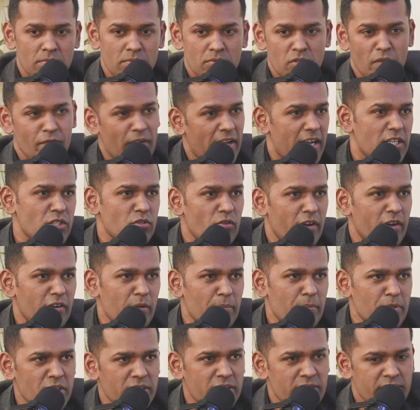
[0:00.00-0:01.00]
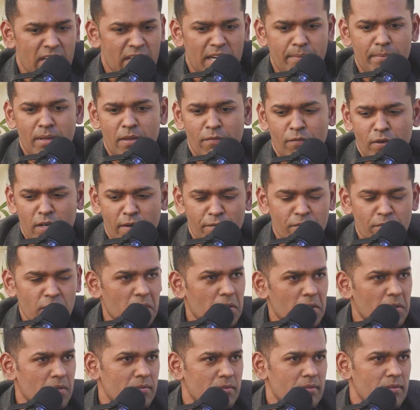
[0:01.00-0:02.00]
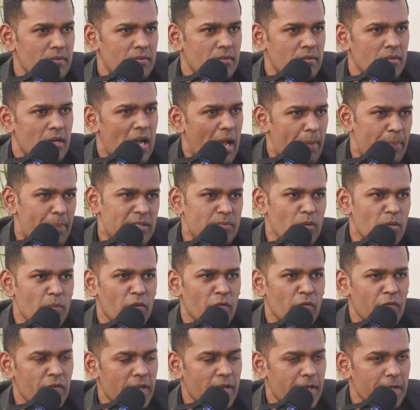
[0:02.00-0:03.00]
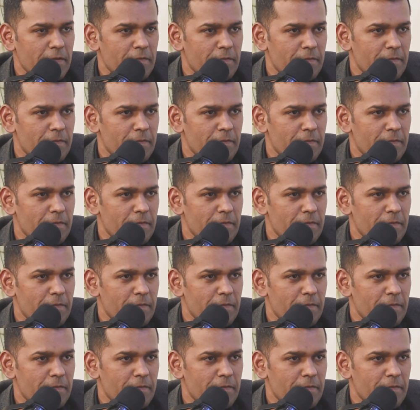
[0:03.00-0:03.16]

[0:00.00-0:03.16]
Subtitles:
So if I ask you right now, Bijay, tell me one of the happiest moment of your life.